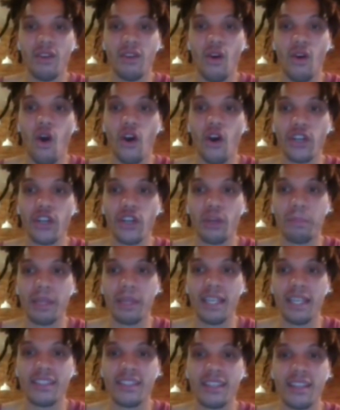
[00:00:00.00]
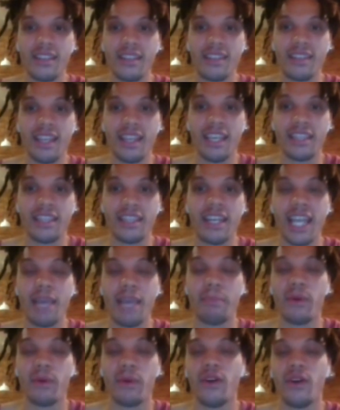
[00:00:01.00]
all your pieces in the
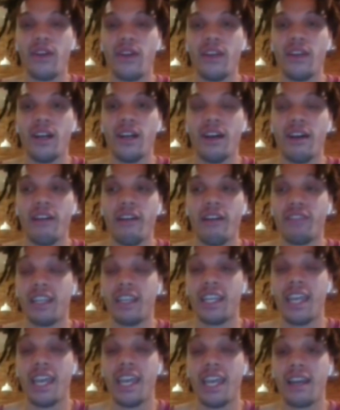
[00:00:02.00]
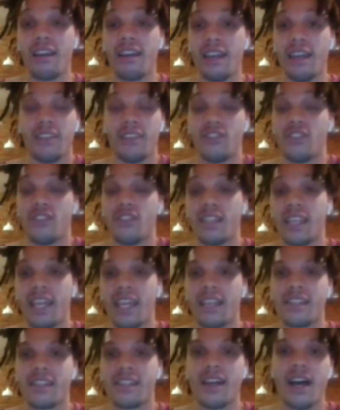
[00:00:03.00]
neighborhood of the king and just the
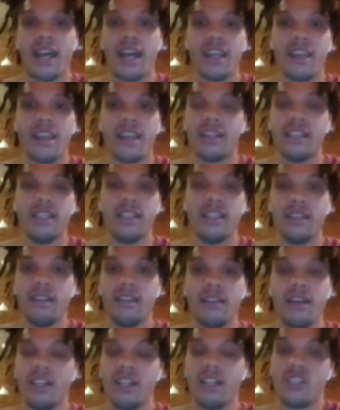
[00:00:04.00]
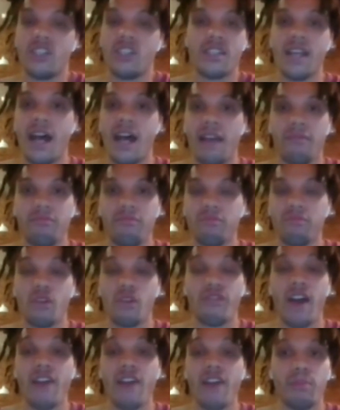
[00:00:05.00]
king side, and it's just not
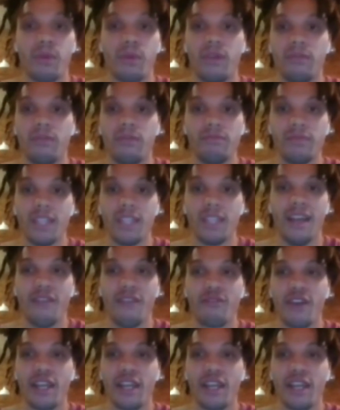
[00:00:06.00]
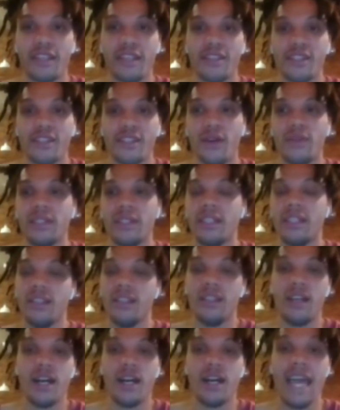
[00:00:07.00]
survivable. So
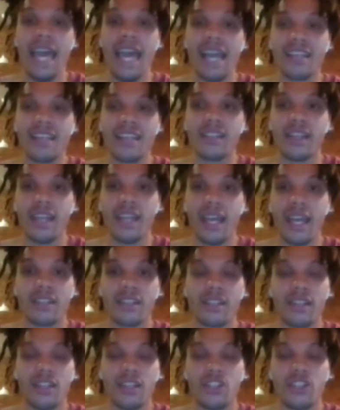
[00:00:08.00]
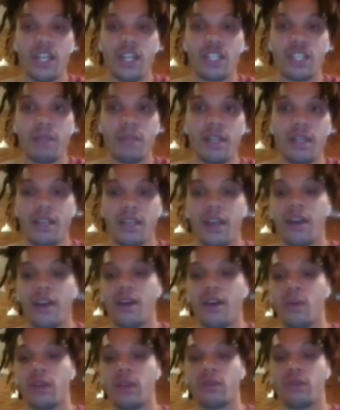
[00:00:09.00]
excellent judgment
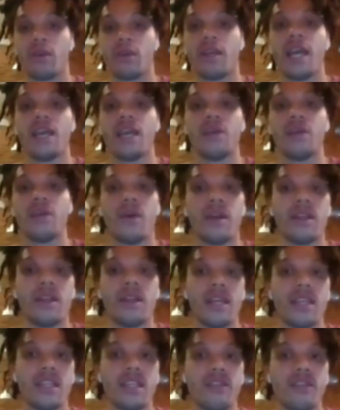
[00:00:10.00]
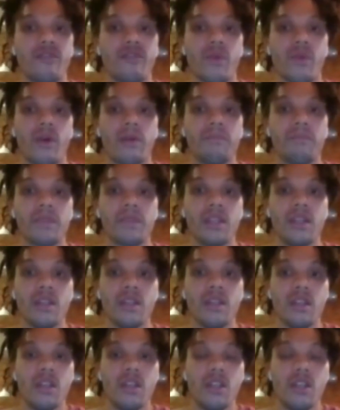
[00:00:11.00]
there with rook a1 and e4.
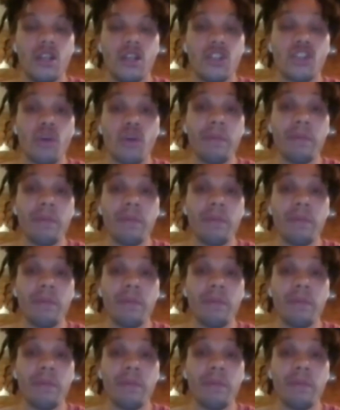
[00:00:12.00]
So